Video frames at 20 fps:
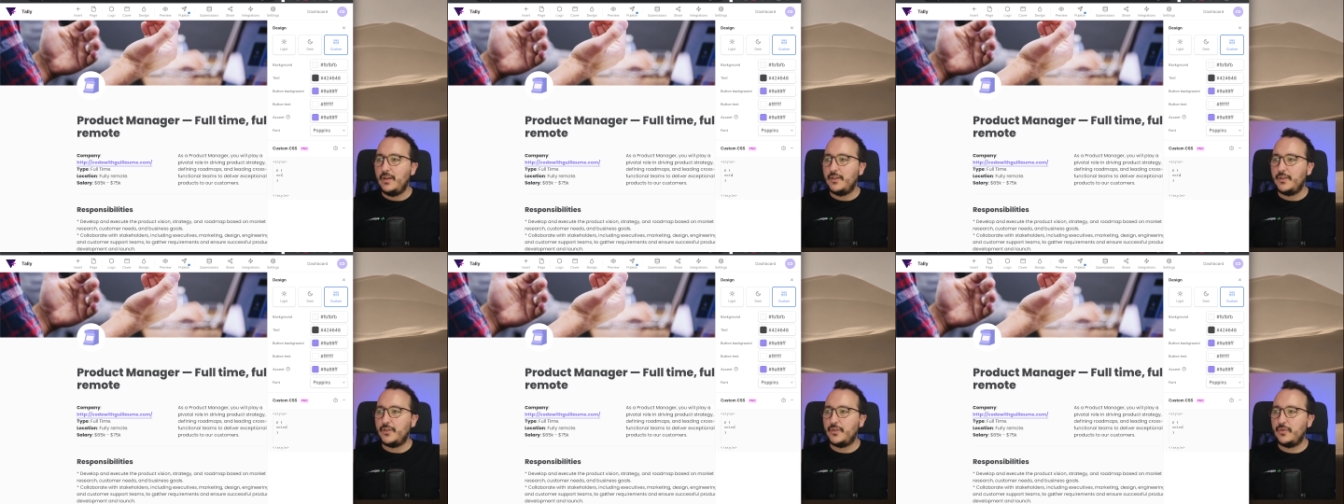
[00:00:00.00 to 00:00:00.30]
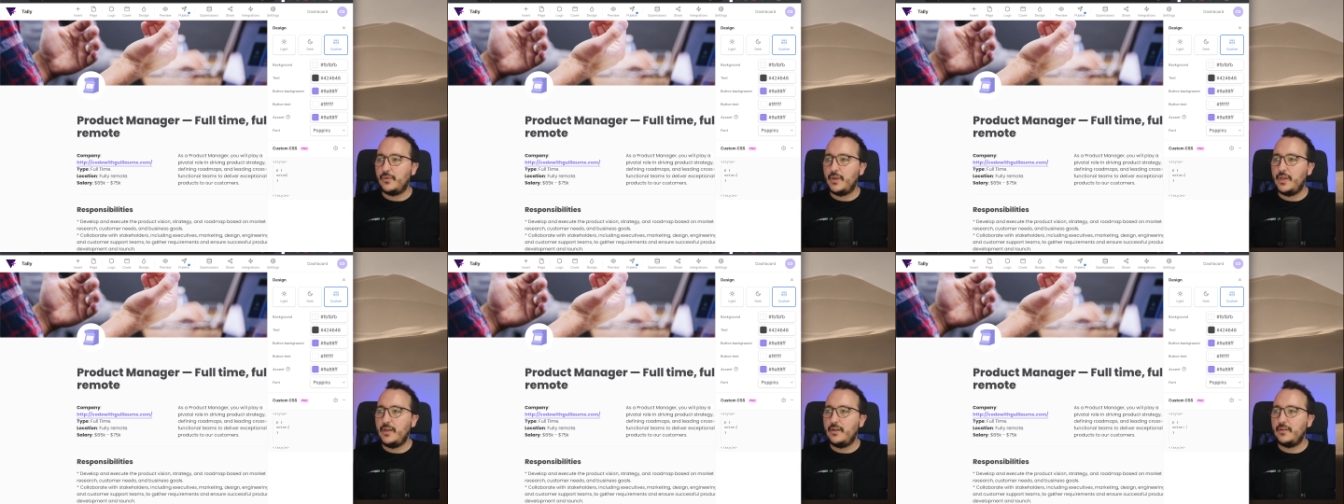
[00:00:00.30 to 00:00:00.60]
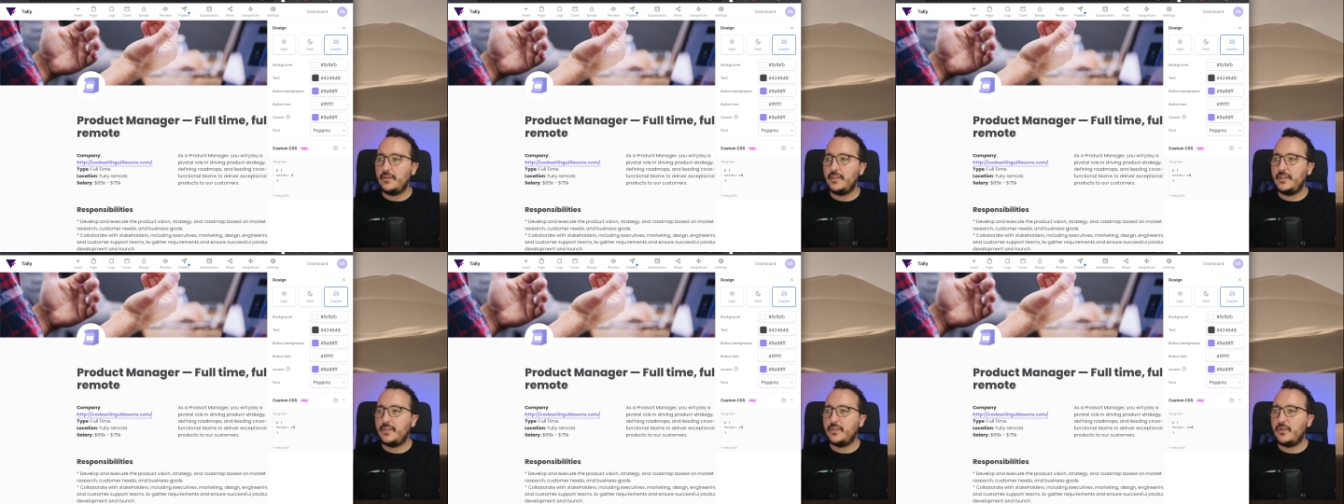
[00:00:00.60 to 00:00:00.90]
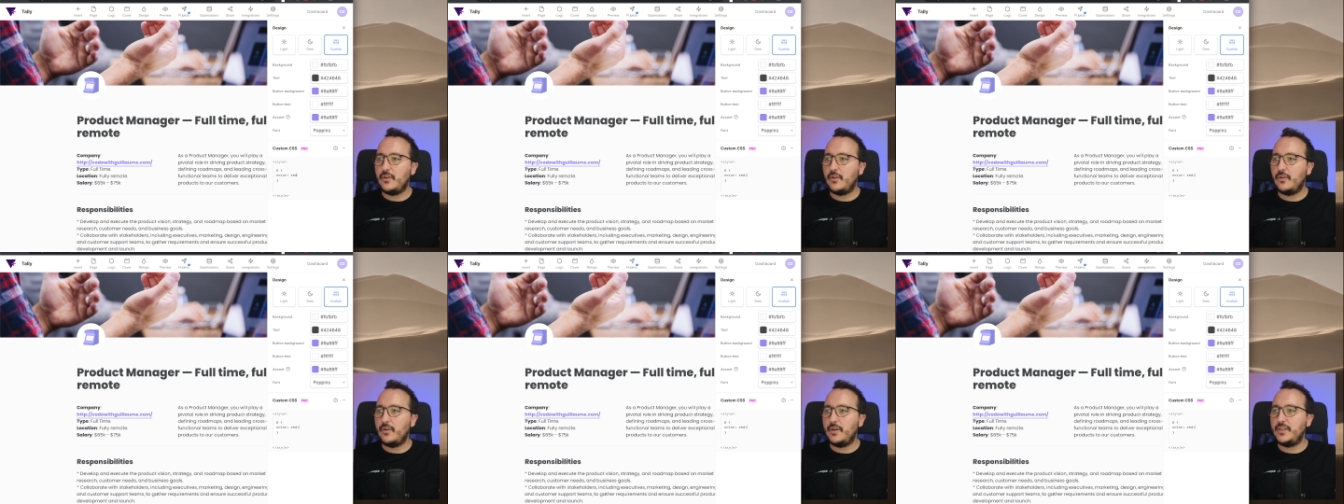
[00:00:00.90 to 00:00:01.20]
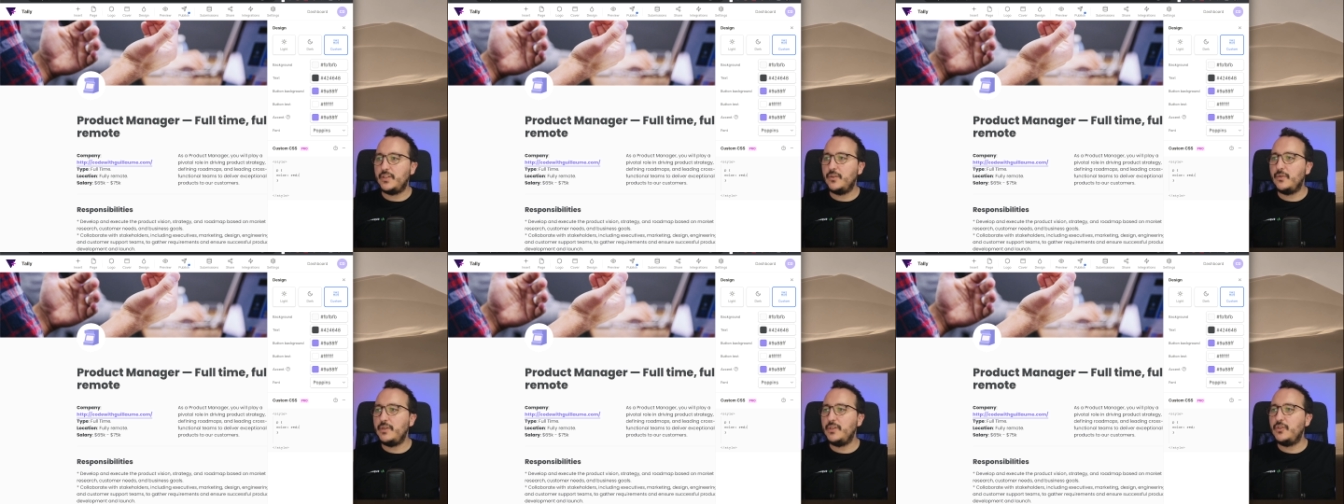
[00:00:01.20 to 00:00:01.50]
So here this color
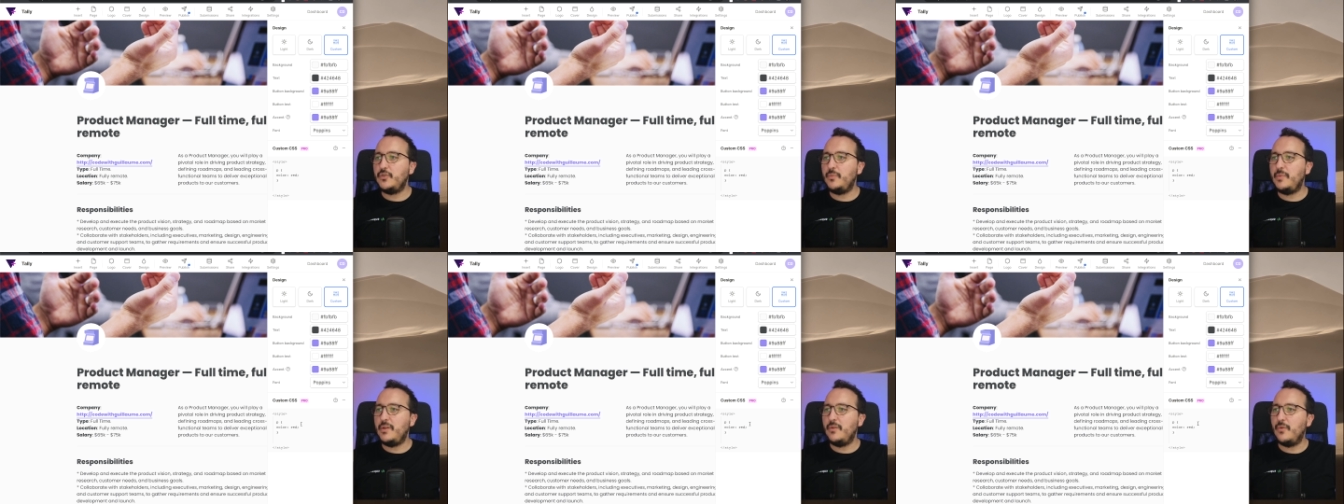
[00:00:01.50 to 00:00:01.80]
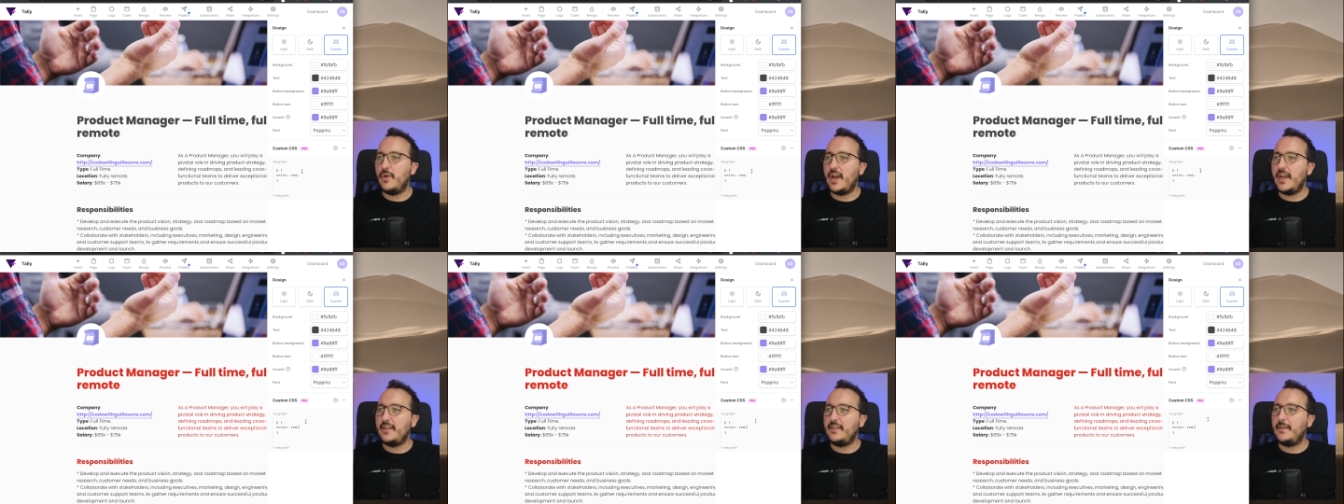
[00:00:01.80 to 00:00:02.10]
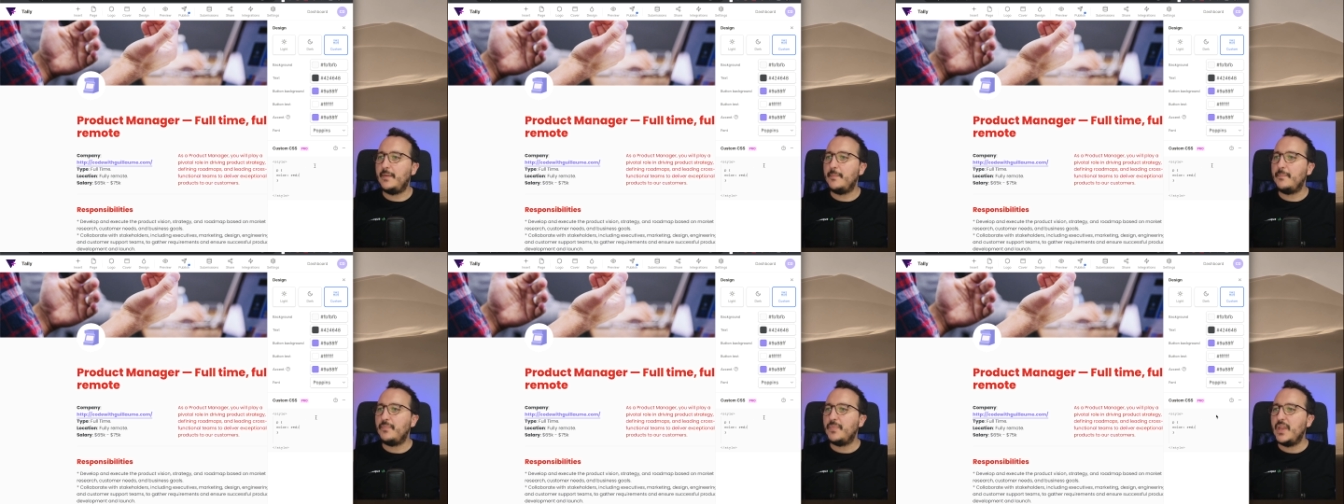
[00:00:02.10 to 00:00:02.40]
is going to be red.